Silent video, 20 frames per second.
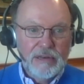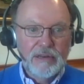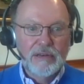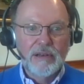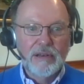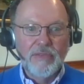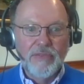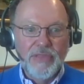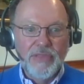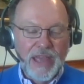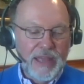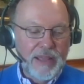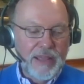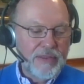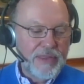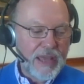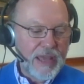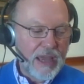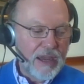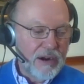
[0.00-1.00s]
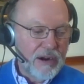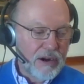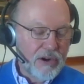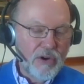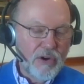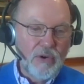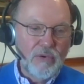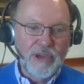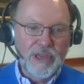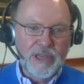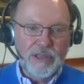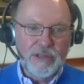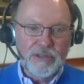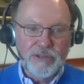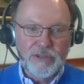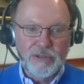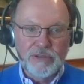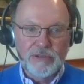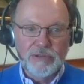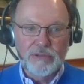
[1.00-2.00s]
then they are going
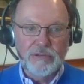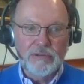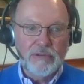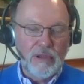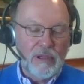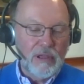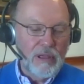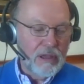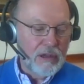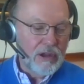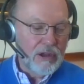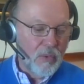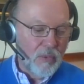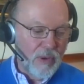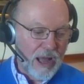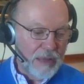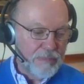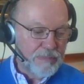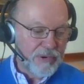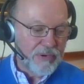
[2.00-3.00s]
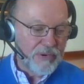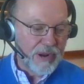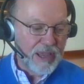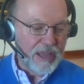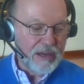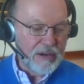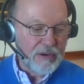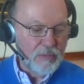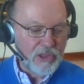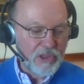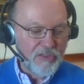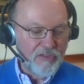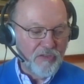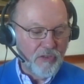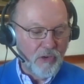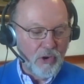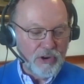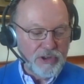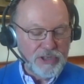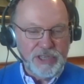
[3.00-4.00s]
to cooperate with
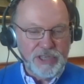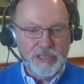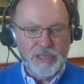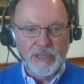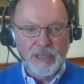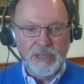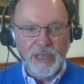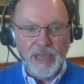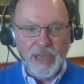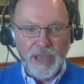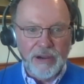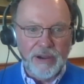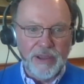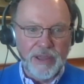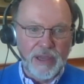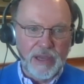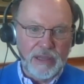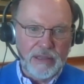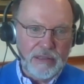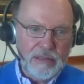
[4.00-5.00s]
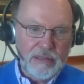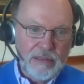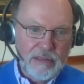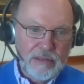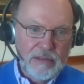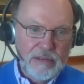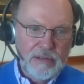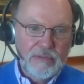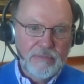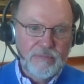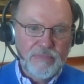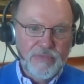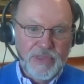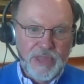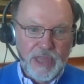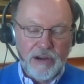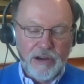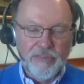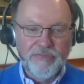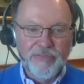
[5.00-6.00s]
forces in the area
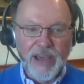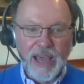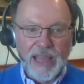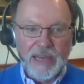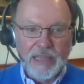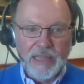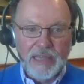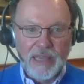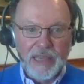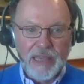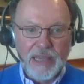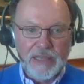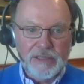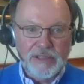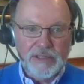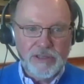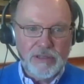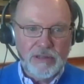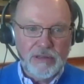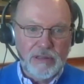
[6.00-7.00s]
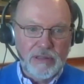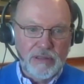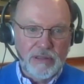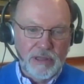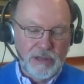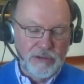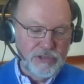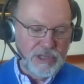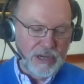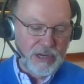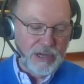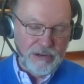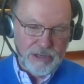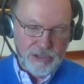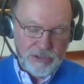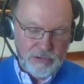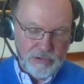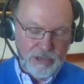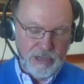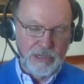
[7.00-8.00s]
that are fighting against those
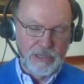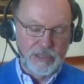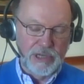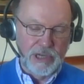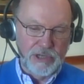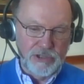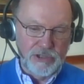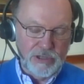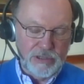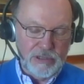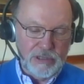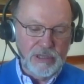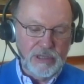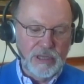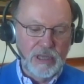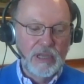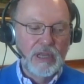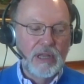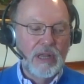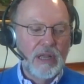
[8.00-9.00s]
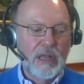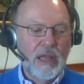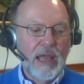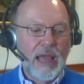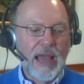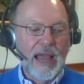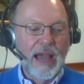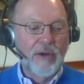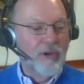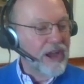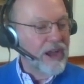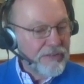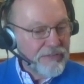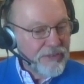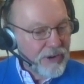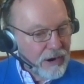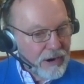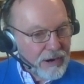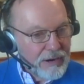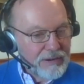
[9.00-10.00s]
terrorist organizations.
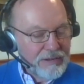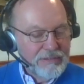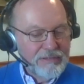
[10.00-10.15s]
However,